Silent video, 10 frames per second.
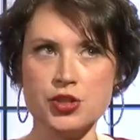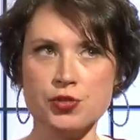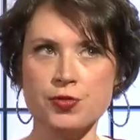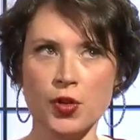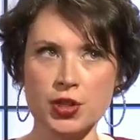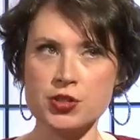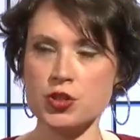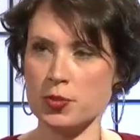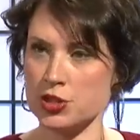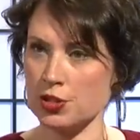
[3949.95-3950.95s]
did you focus
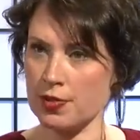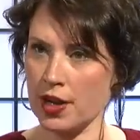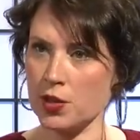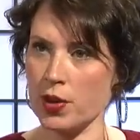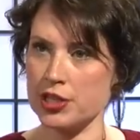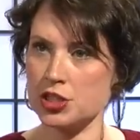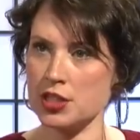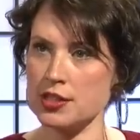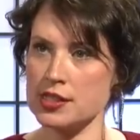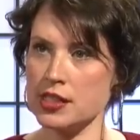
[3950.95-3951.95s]
too much on valuation
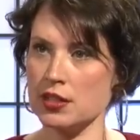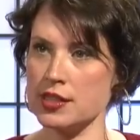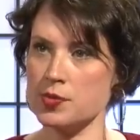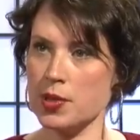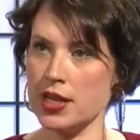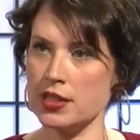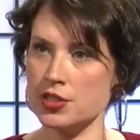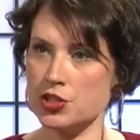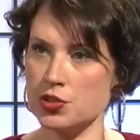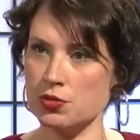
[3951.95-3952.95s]
in the series b
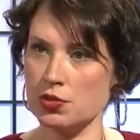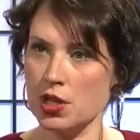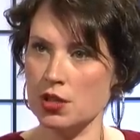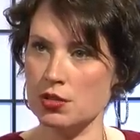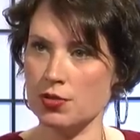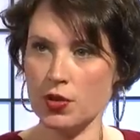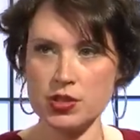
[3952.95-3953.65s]
did you i, I don't